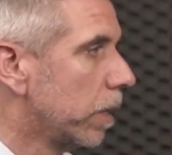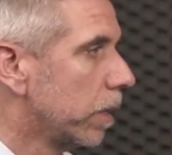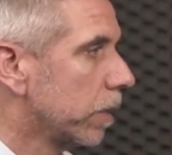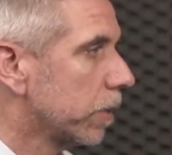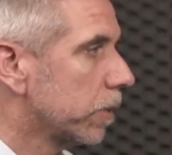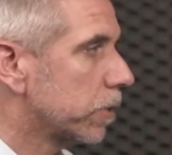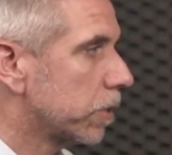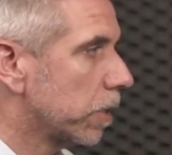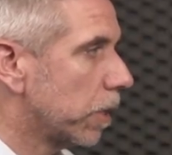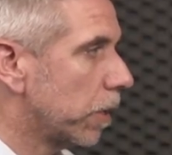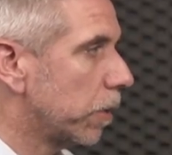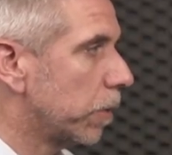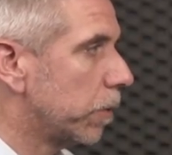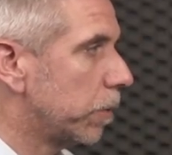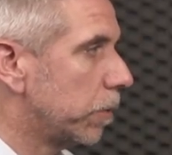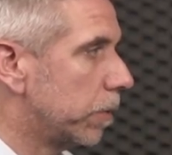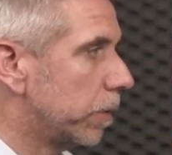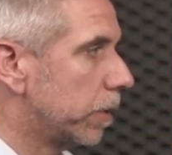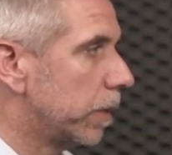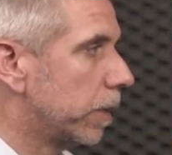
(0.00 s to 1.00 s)

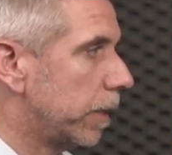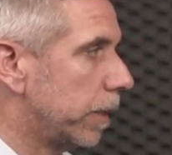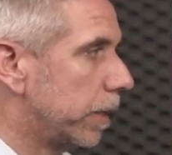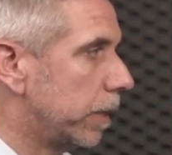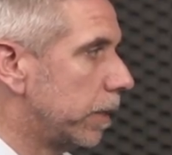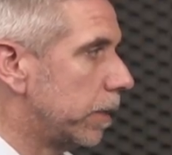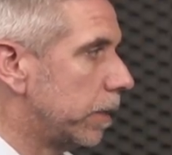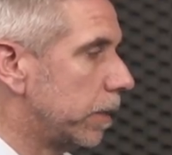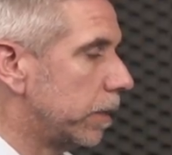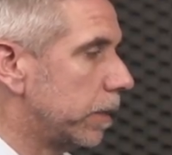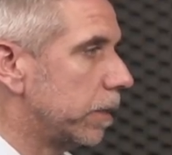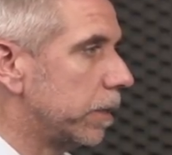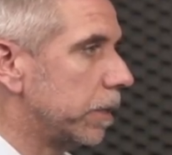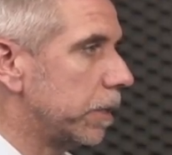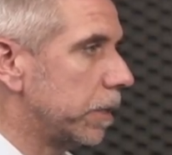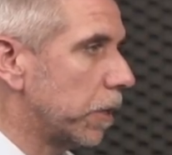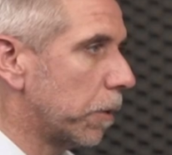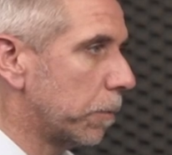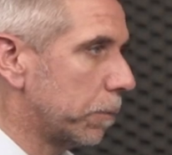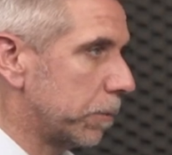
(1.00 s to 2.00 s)
So, in
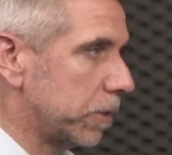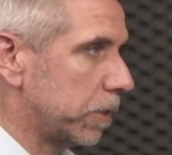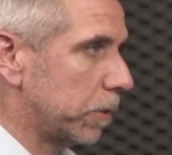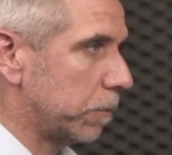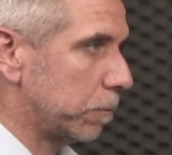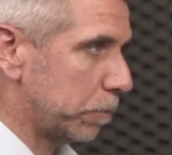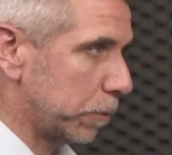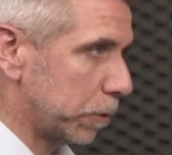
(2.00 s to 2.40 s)
the opposite